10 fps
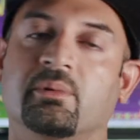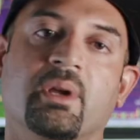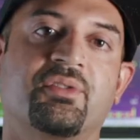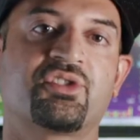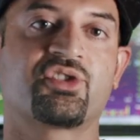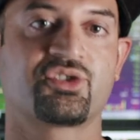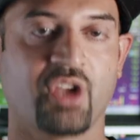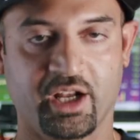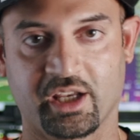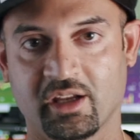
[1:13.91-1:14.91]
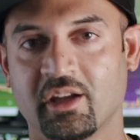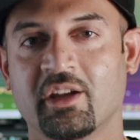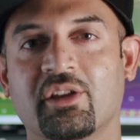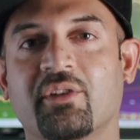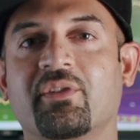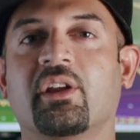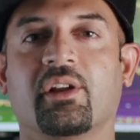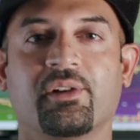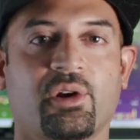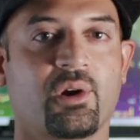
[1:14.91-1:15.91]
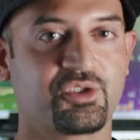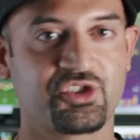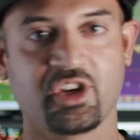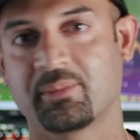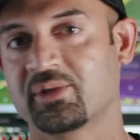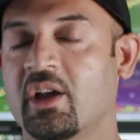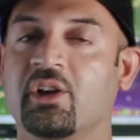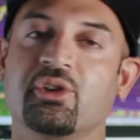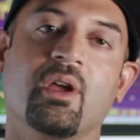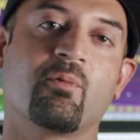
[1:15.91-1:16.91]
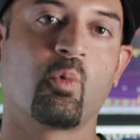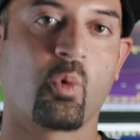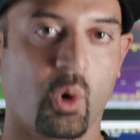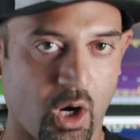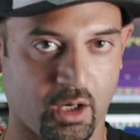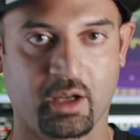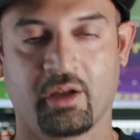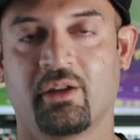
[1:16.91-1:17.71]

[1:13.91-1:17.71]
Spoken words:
you have study, you have internships, you have work.